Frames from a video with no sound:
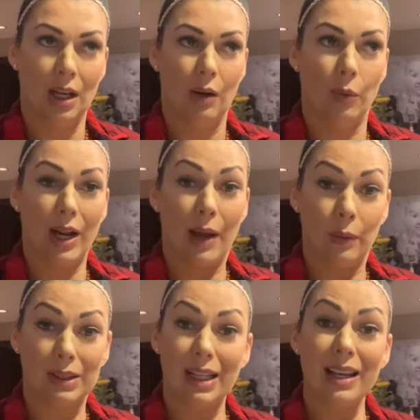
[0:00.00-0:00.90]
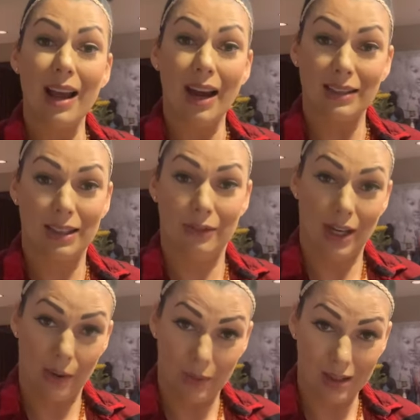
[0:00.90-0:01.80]
When I was inactive and I
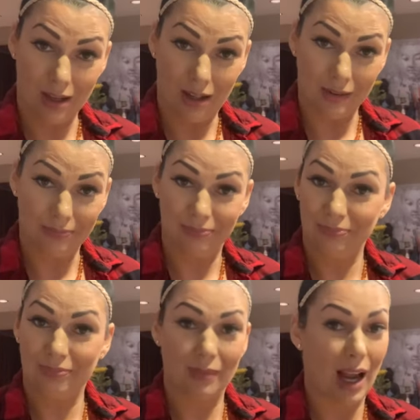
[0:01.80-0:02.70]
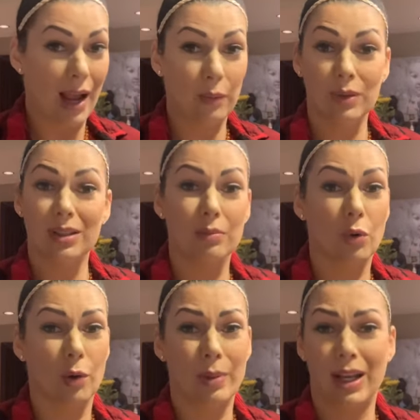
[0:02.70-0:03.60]
was young, I was in
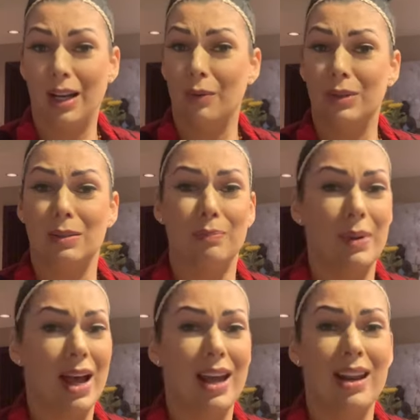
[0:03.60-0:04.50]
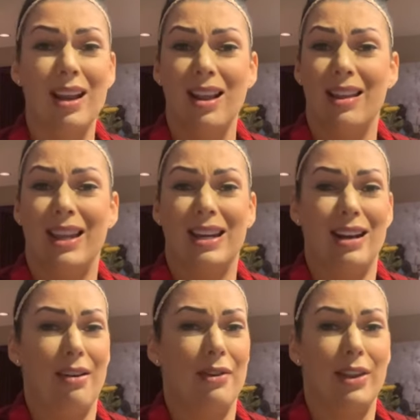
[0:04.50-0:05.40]
more pain. I was in bed. They did
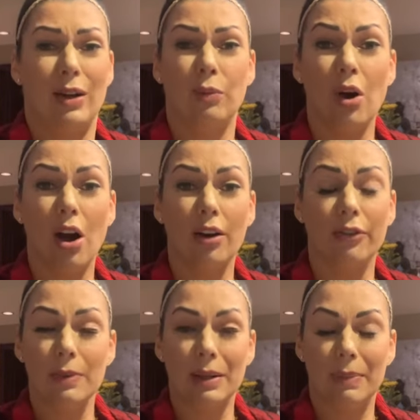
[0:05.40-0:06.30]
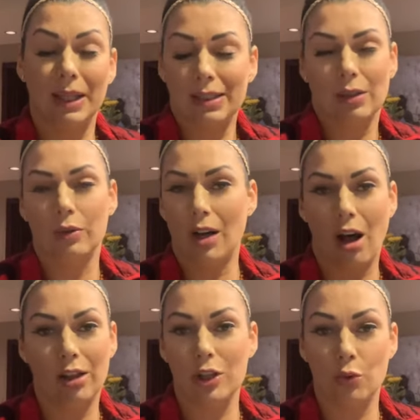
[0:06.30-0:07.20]
everything wrong for me because their
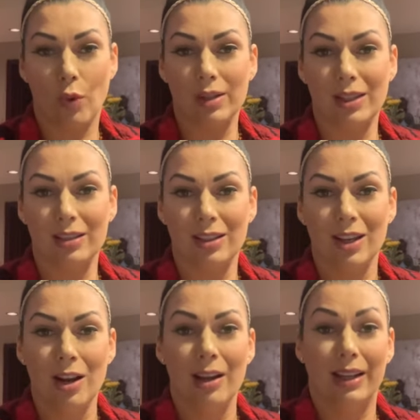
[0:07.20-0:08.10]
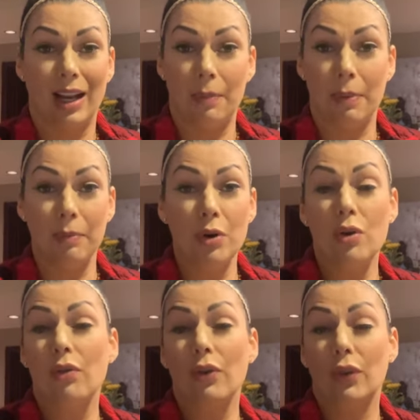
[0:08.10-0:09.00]
knowledge wasn't get up and
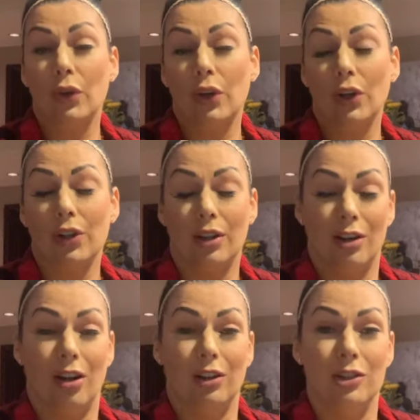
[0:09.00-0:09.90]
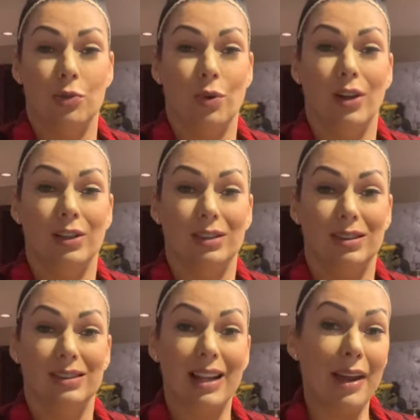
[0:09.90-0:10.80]
move if you hurt. The knowledge was
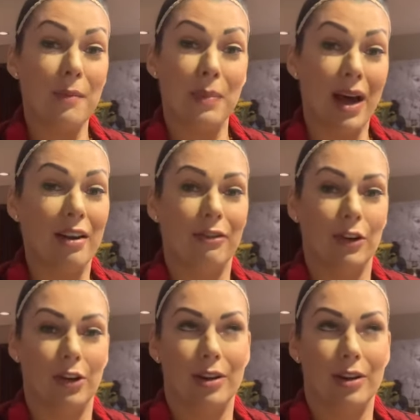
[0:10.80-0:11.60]
stay in bed if you hurt.